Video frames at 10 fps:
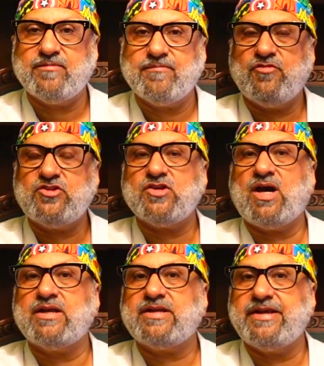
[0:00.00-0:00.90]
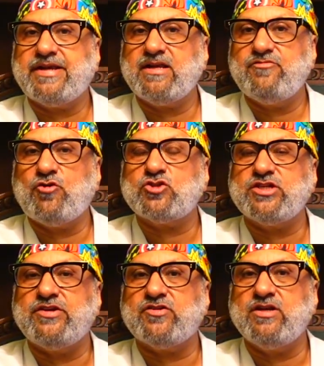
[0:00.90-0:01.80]
which are critical for
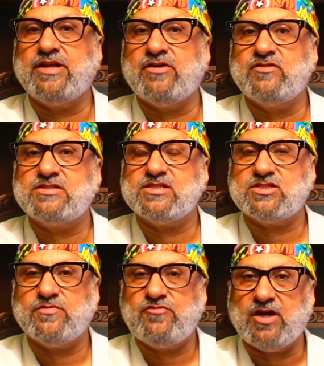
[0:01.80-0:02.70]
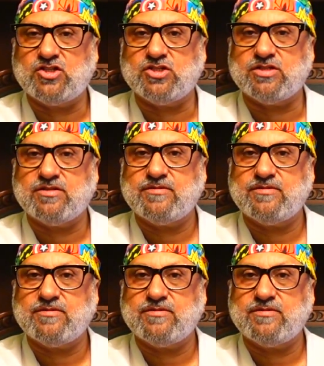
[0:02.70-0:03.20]
central nervous system function.